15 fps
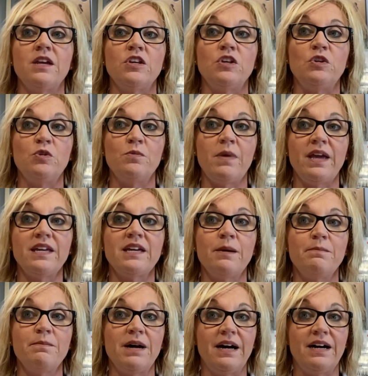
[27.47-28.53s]
you may
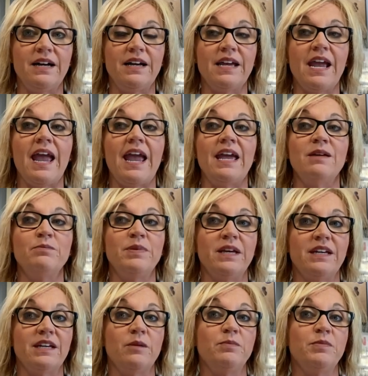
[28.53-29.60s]
come by and
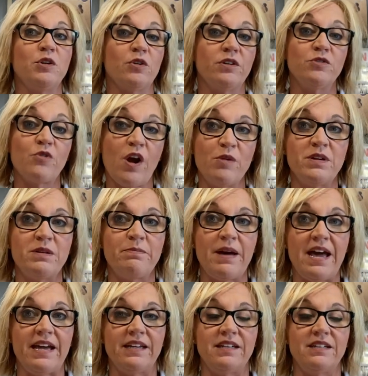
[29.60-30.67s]
pick up your enrollment
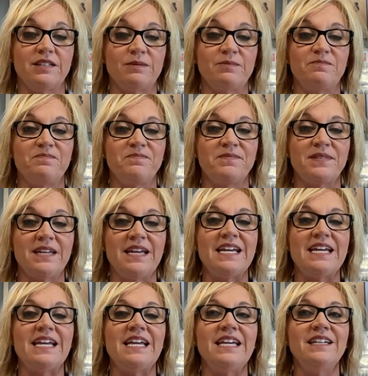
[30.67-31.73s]
packet.
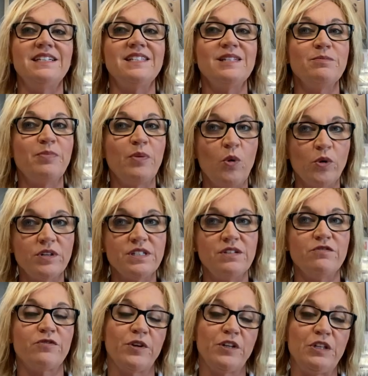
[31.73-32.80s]
It is important
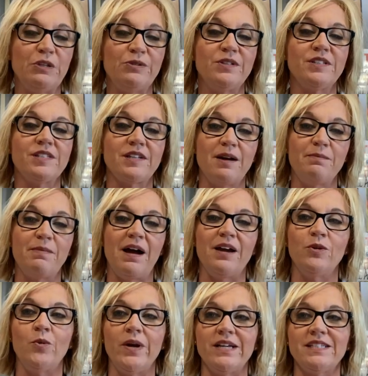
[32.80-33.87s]
for you to stop by
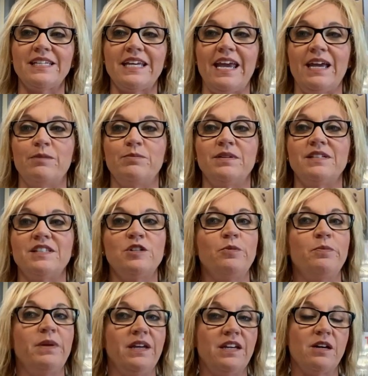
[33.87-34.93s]
West Campus to
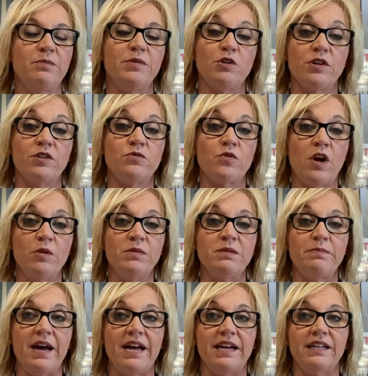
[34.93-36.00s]
pick up your enrollment
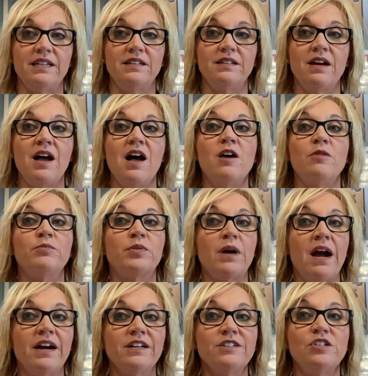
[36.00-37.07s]
packet
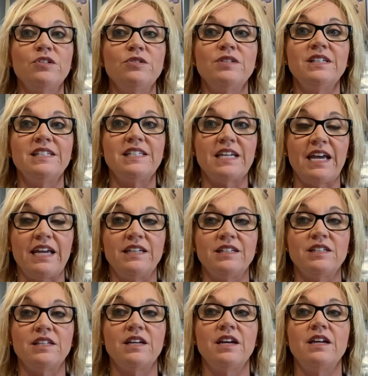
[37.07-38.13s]
prior to the
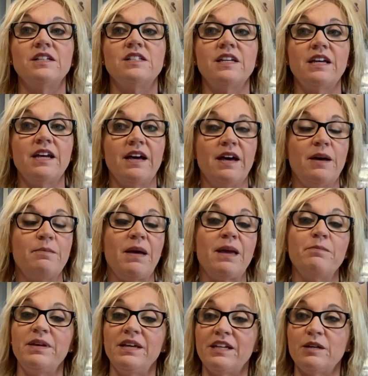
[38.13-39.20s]
date to come
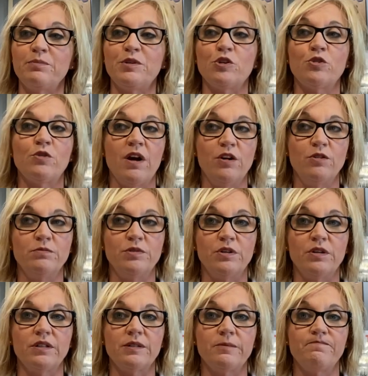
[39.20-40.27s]
and pick up your
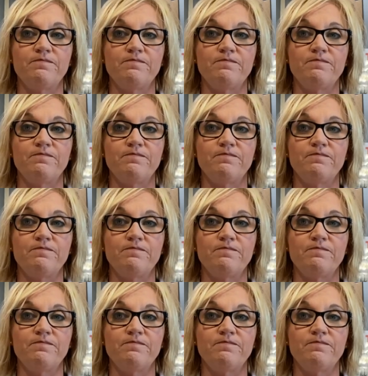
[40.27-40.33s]
Chromebook.